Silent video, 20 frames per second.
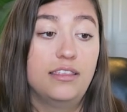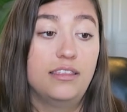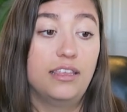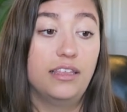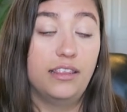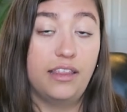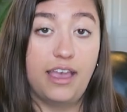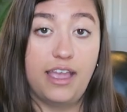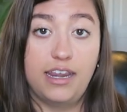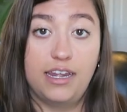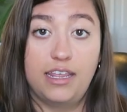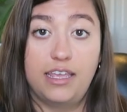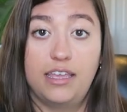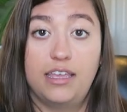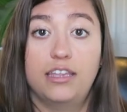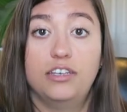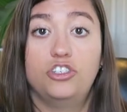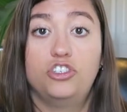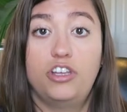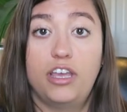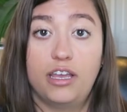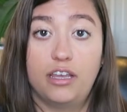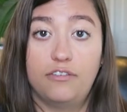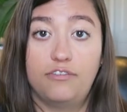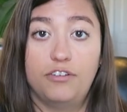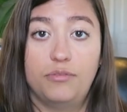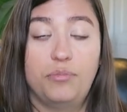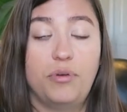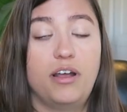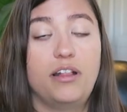the lining and check
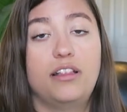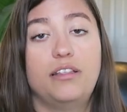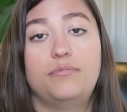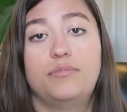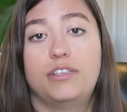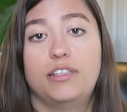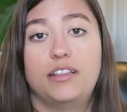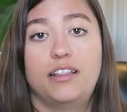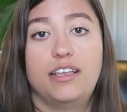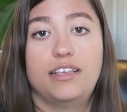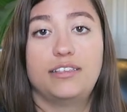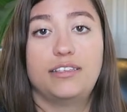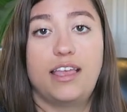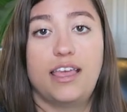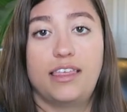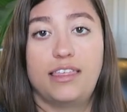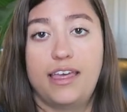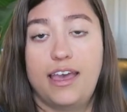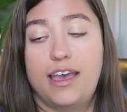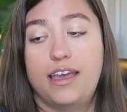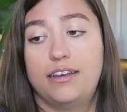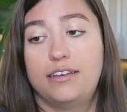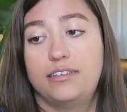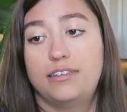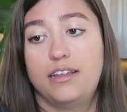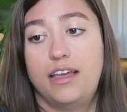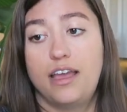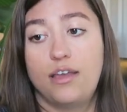for polyps and things like that.